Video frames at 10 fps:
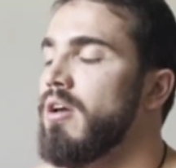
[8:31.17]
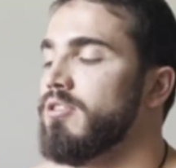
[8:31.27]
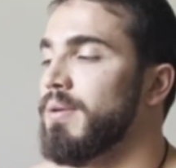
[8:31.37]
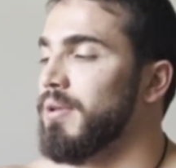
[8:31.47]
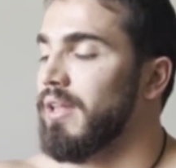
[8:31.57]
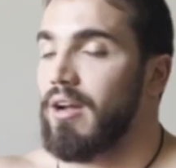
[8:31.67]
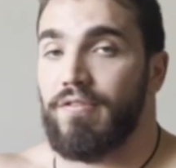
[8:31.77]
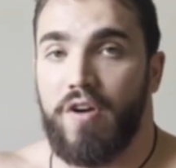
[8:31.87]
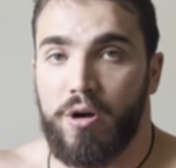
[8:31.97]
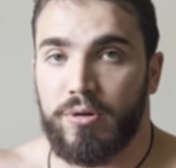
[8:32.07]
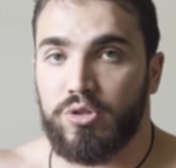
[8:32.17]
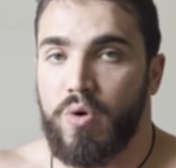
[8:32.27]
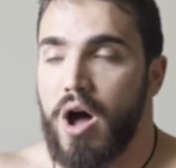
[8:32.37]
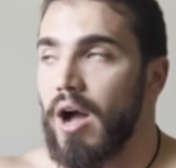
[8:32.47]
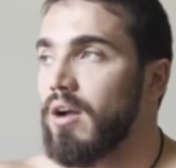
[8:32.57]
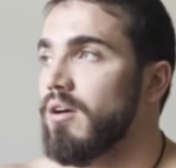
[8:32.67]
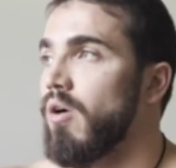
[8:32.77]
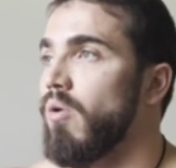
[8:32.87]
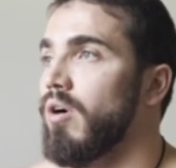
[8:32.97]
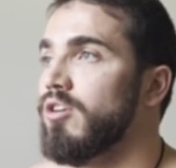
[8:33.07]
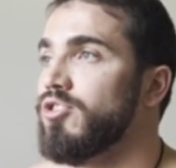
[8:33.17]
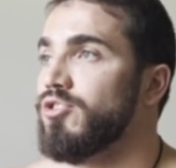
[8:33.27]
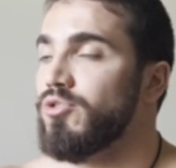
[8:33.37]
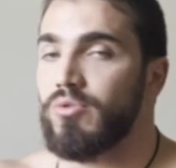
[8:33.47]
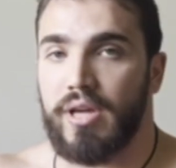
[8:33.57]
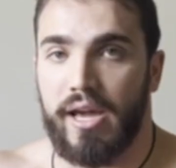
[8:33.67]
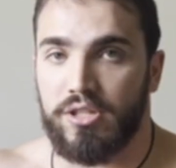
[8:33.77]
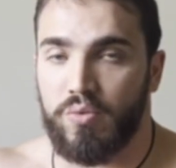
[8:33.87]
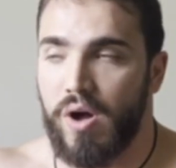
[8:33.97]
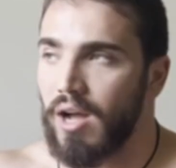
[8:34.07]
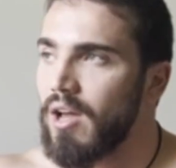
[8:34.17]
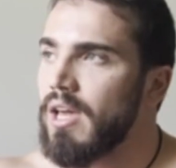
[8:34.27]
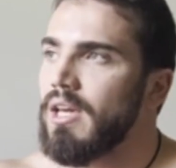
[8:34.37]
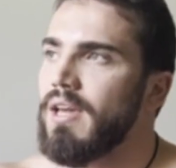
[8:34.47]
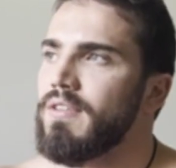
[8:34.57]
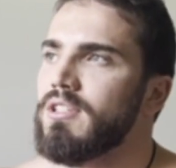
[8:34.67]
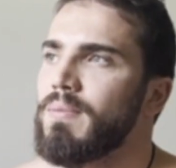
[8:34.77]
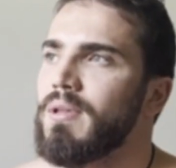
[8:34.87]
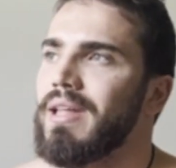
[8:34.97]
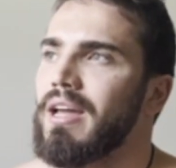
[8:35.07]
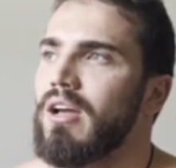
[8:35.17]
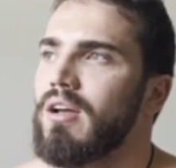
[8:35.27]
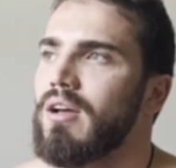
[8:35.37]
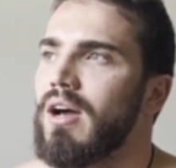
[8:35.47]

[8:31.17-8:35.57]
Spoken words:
Something like a farmer's walk or a suitcase walk, even something like a